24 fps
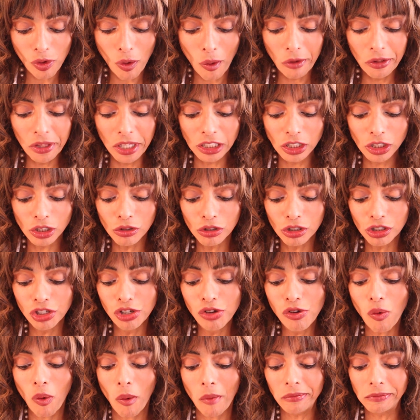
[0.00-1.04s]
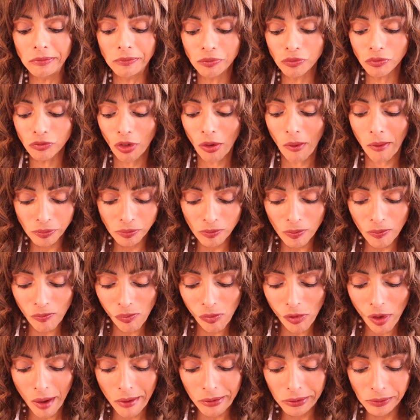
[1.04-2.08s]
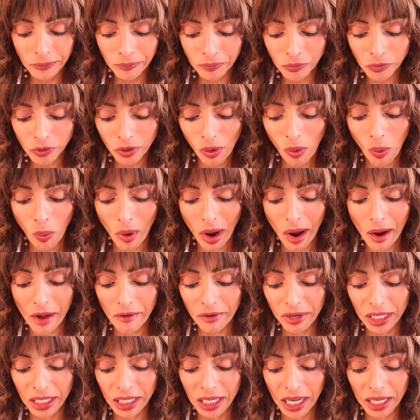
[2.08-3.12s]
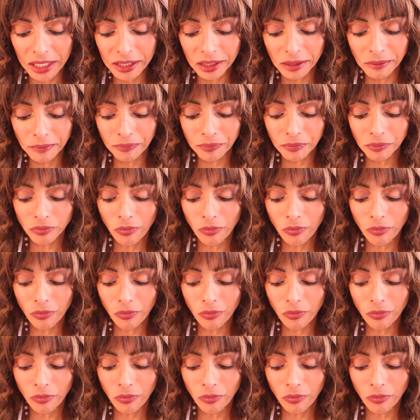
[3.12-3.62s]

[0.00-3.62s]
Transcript: Oh, they're so cute. Oh, I really like them.